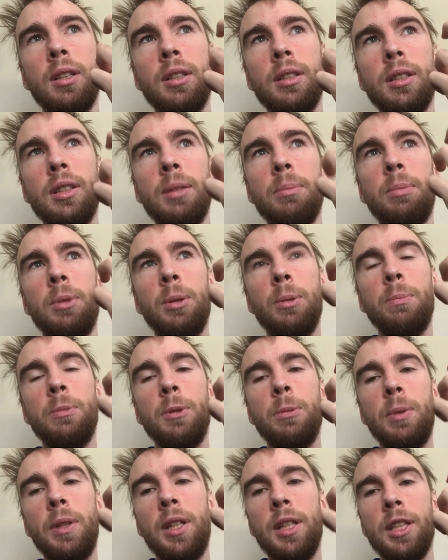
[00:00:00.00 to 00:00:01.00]

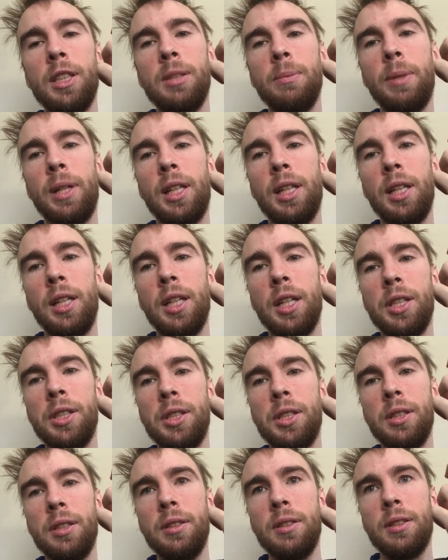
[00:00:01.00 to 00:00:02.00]
symptoms because of my
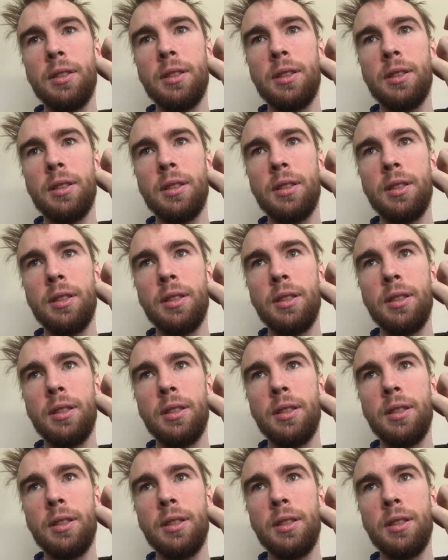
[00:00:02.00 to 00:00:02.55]
concussions.